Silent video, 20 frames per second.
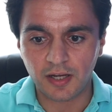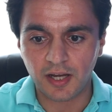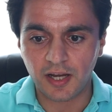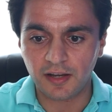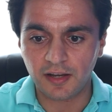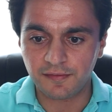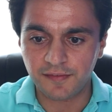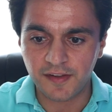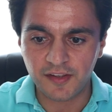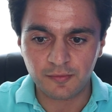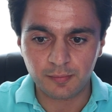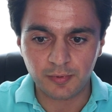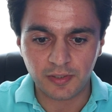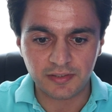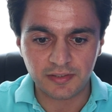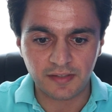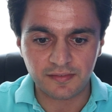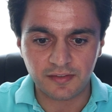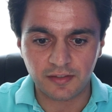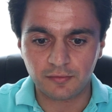Facebook
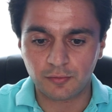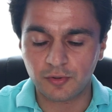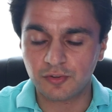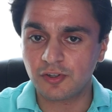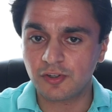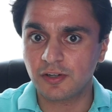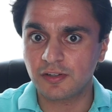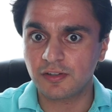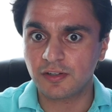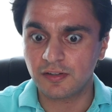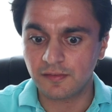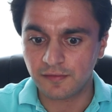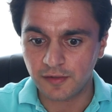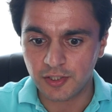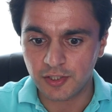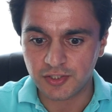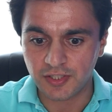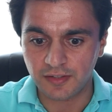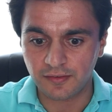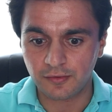doesn't return
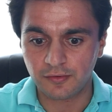conversions.